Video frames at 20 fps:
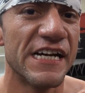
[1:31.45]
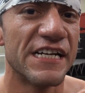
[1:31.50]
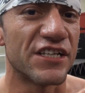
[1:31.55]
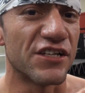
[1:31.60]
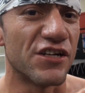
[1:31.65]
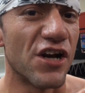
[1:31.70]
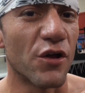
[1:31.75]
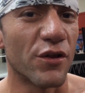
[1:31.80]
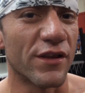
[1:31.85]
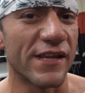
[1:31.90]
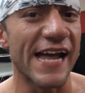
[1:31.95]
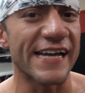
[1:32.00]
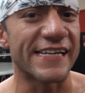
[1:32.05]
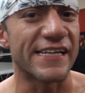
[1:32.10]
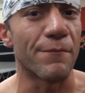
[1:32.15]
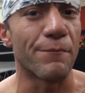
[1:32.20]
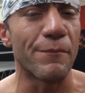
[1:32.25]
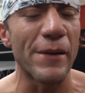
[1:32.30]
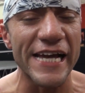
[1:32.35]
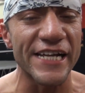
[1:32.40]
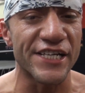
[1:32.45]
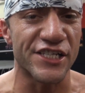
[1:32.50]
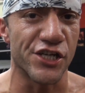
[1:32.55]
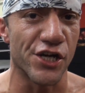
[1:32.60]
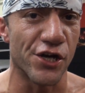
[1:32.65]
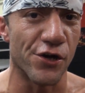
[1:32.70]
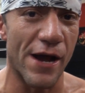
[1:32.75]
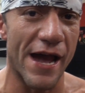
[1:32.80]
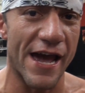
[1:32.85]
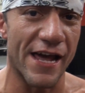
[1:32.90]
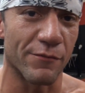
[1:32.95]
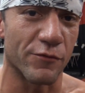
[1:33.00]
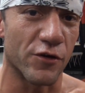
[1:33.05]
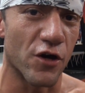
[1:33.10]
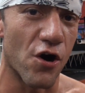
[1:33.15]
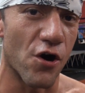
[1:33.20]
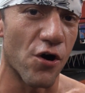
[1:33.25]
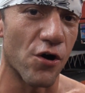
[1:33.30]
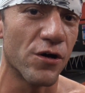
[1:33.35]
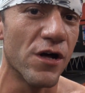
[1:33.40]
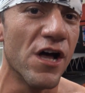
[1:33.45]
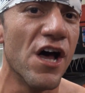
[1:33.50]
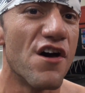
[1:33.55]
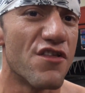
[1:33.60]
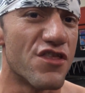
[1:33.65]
to know that I could beat you, Adam Cole.